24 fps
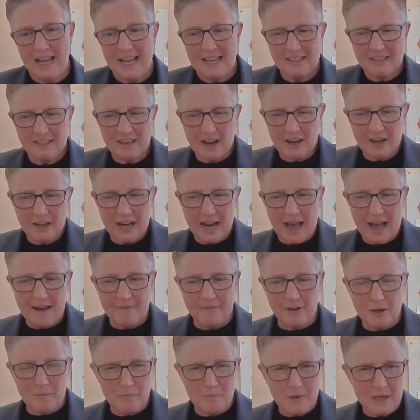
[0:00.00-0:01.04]
It's not going to
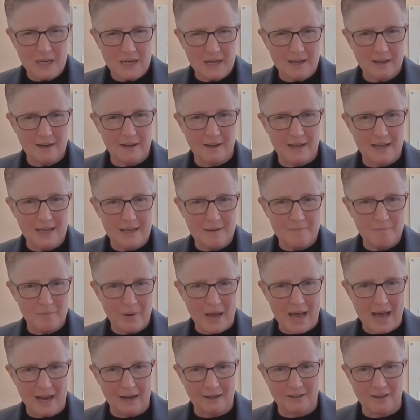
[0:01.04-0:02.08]
have an immediate
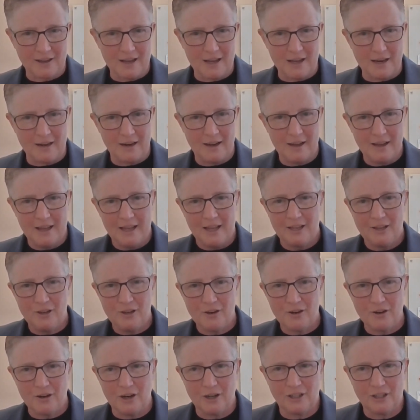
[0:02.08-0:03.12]
impact on
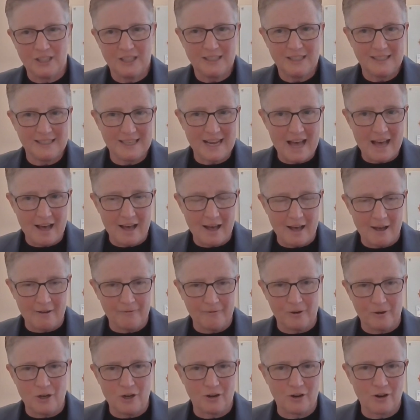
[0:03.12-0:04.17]

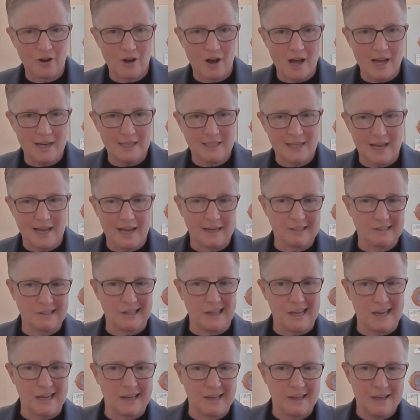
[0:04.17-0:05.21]
yourself or your context,
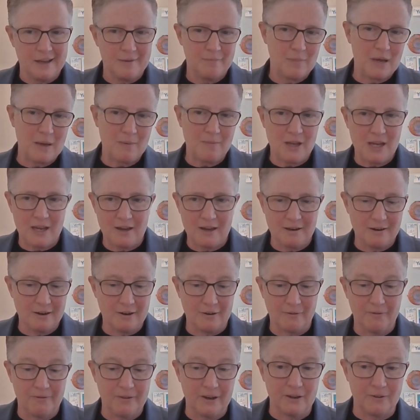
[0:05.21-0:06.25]
like maybe
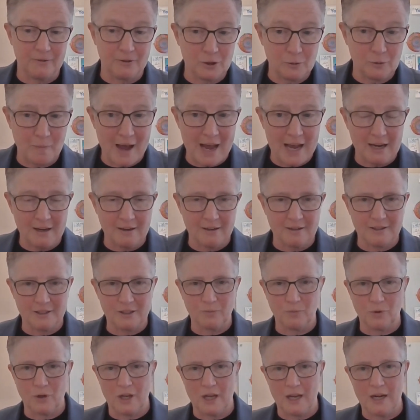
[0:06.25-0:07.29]
fear of
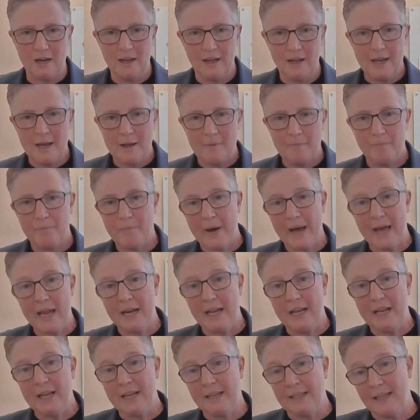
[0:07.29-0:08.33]
spiders would,
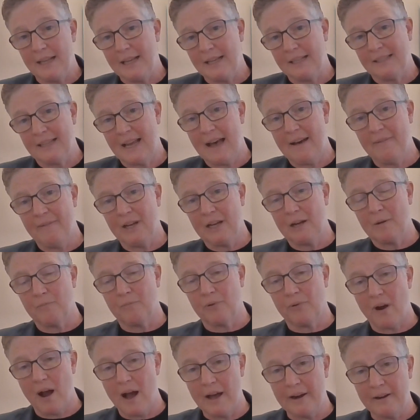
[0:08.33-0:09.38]
but it's having a
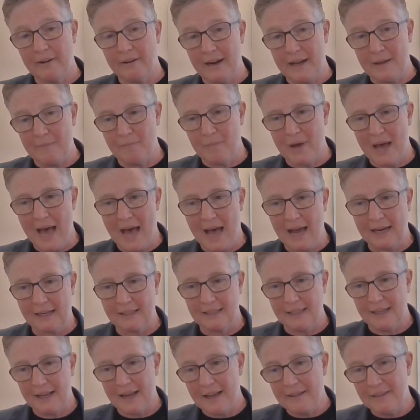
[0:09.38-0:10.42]
broader
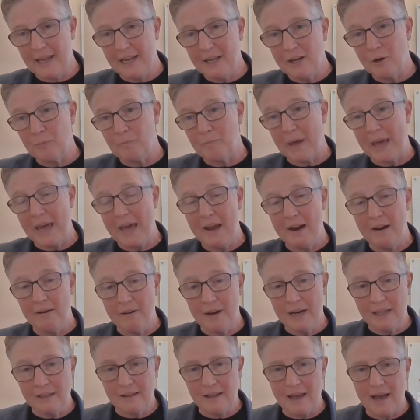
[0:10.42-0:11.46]
impact. And then you're
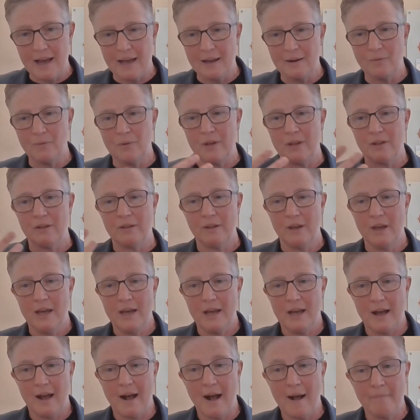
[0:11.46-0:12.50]
pairing that with
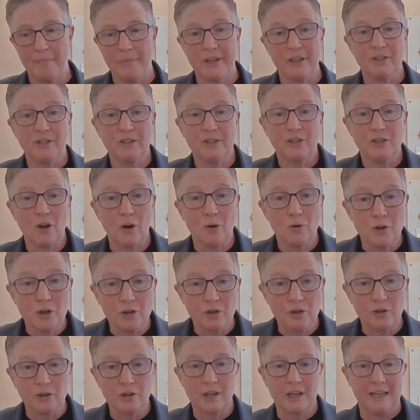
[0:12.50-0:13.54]
the
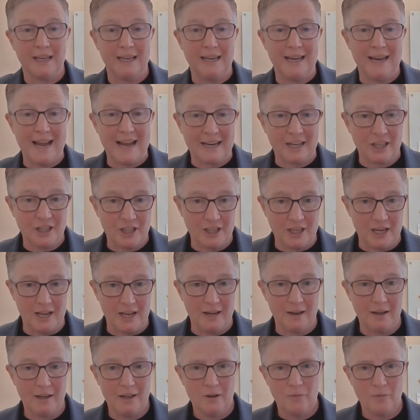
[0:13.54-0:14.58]
social
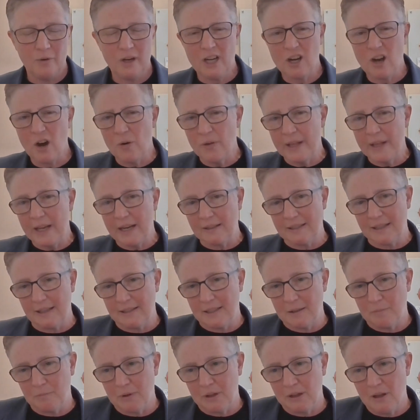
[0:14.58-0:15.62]
connection. We know that a
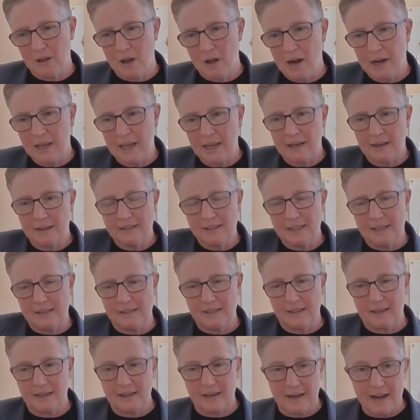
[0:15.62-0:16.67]
sense of belonging, a
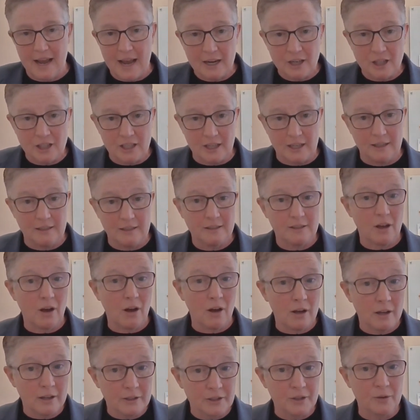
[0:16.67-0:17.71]
sense of connection is
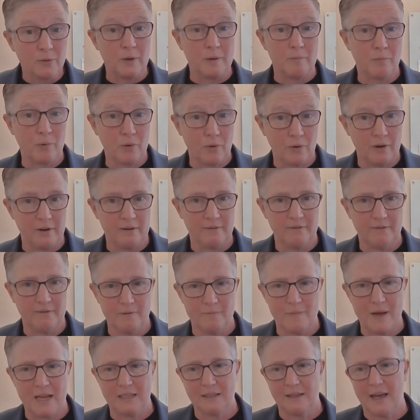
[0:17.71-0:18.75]
also important
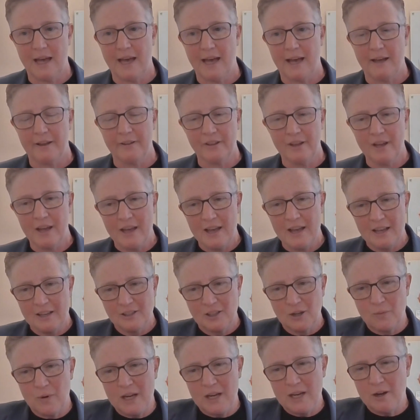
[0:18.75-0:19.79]
for mental health.
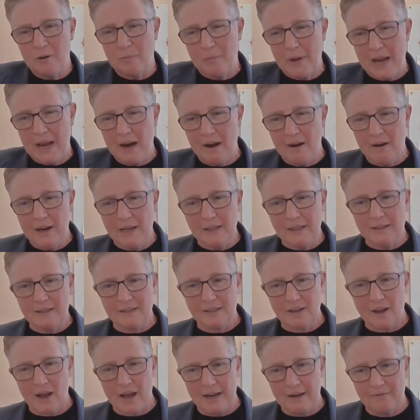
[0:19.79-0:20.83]
So when you're pairing
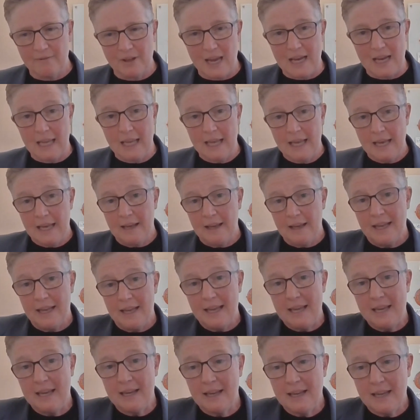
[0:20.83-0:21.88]
this kind of like
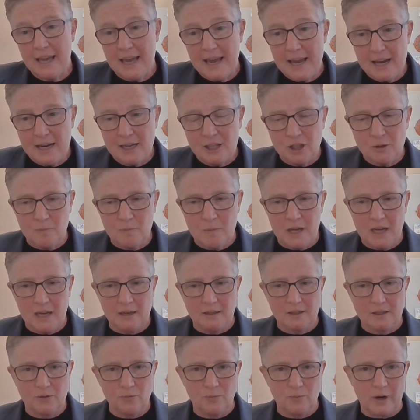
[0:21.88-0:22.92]

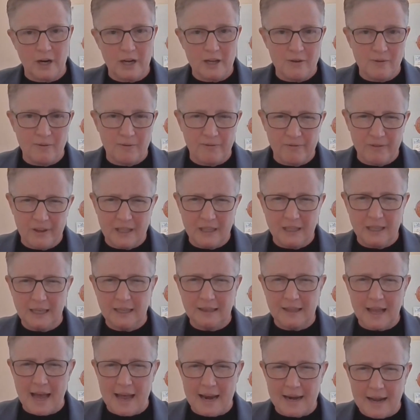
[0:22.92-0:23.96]
engagement where you're
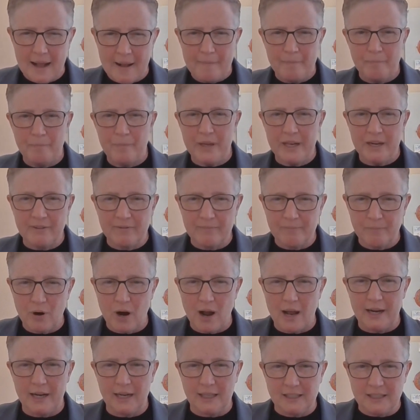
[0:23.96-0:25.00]
feeling that bit of
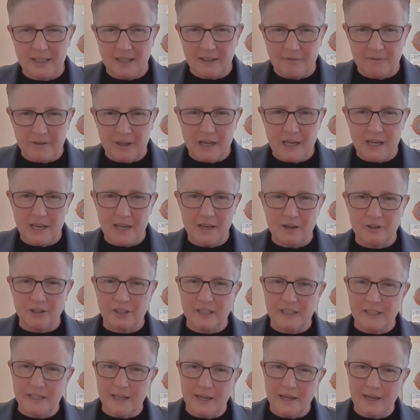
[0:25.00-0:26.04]
productivity, you're
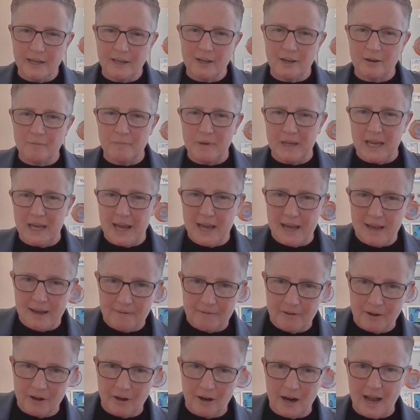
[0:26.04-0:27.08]
seeing your
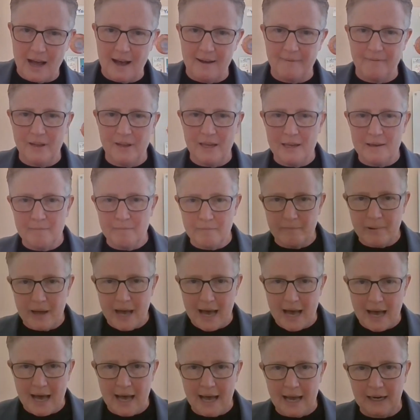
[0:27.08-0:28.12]
behavior have
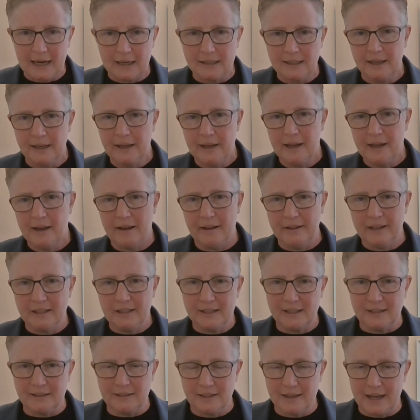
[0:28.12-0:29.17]
impact. And
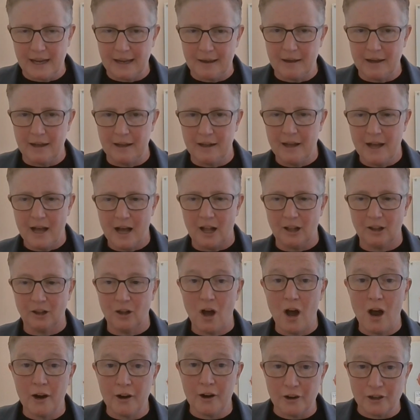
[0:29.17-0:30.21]
this is like a
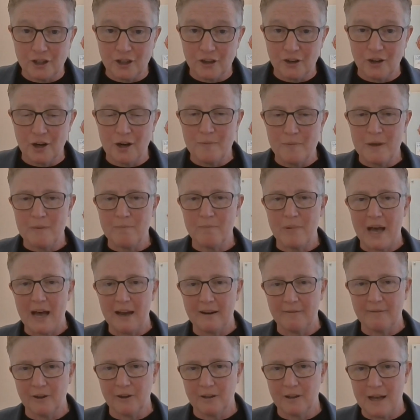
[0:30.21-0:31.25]
longer term
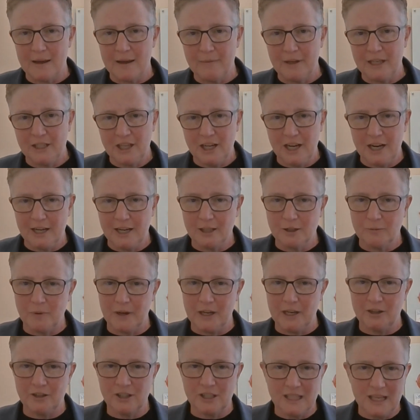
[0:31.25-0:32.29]
impact for climate change,
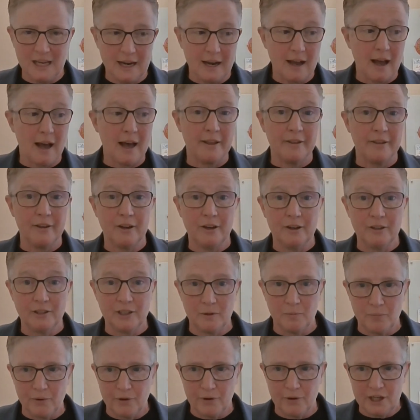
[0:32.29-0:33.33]
but you're seeing others
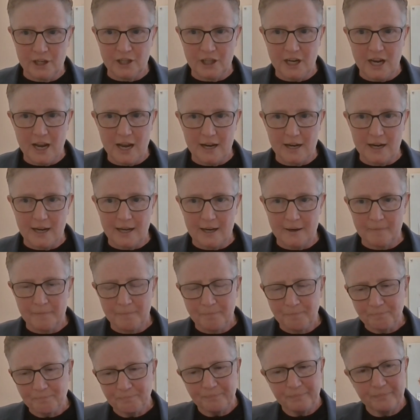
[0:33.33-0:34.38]
appreciate it
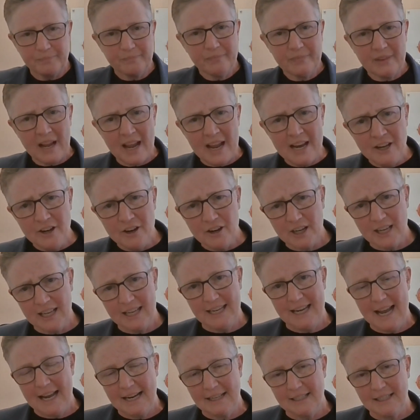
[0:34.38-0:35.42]
and you're
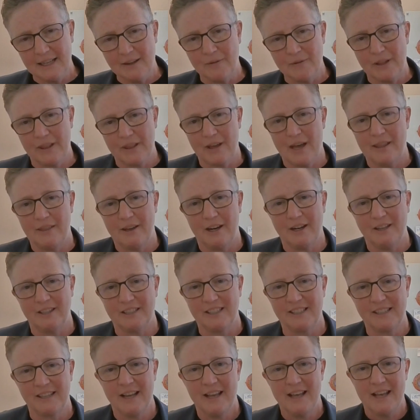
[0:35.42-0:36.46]
connecting with
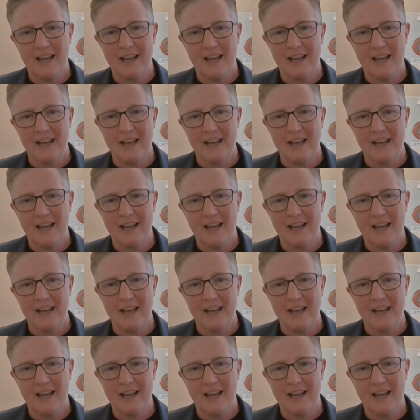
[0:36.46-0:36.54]
others.